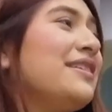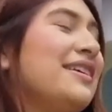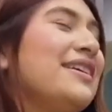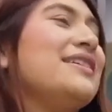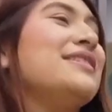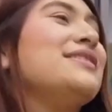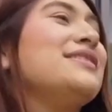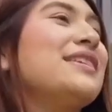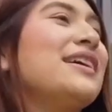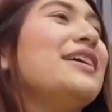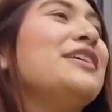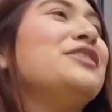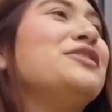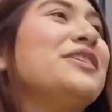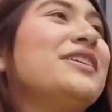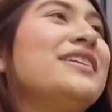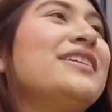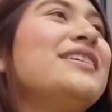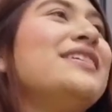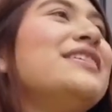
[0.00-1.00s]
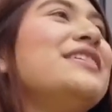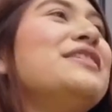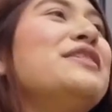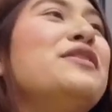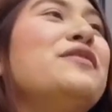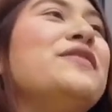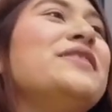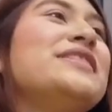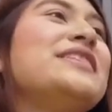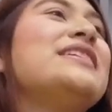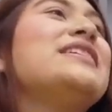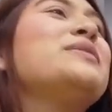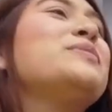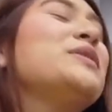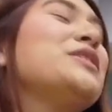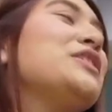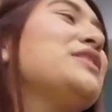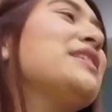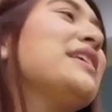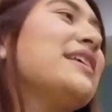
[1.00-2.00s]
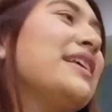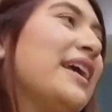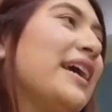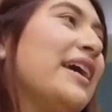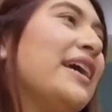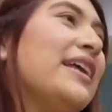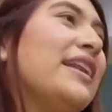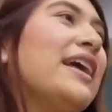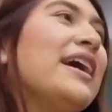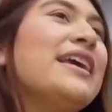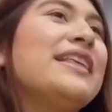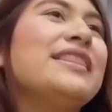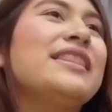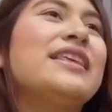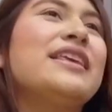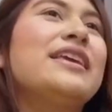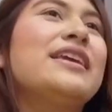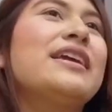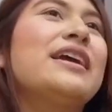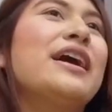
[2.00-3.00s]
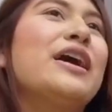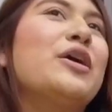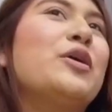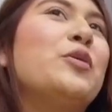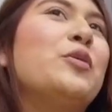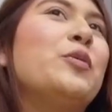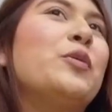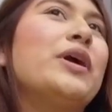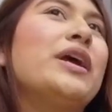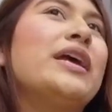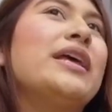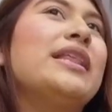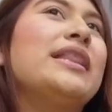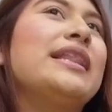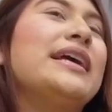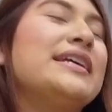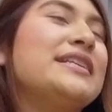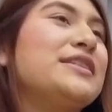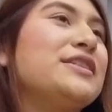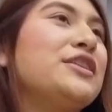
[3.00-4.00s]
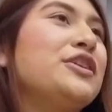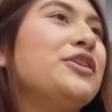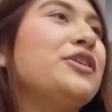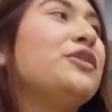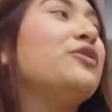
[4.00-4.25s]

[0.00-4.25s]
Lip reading: Yes, I try to visit as much as I can. I think I went last year in